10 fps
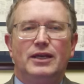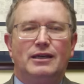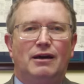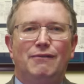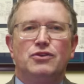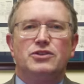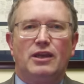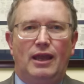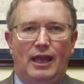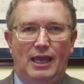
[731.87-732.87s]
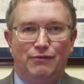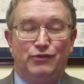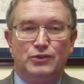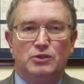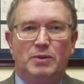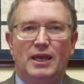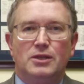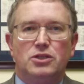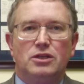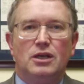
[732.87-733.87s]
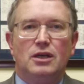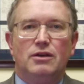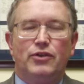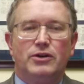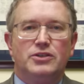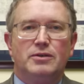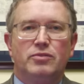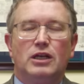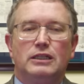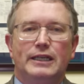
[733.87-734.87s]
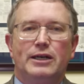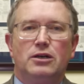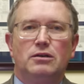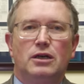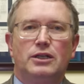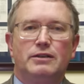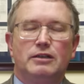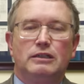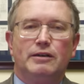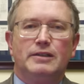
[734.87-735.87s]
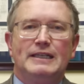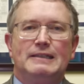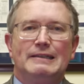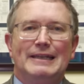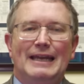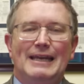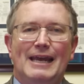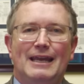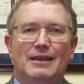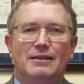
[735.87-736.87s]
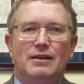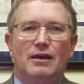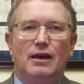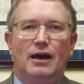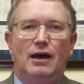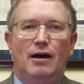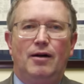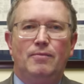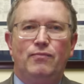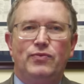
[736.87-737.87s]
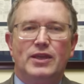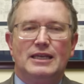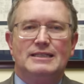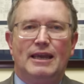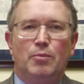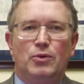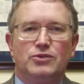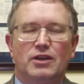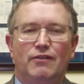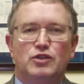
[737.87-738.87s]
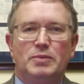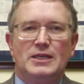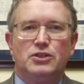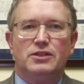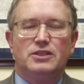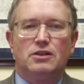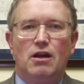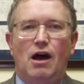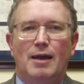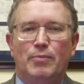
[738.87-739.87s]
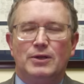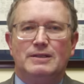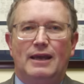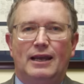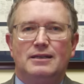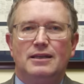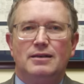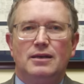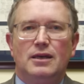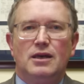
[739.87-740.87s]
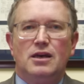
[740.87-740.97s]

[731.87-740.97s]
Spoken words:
It covers hateful speech. There are some clearly delineated examples of speech that's not protected,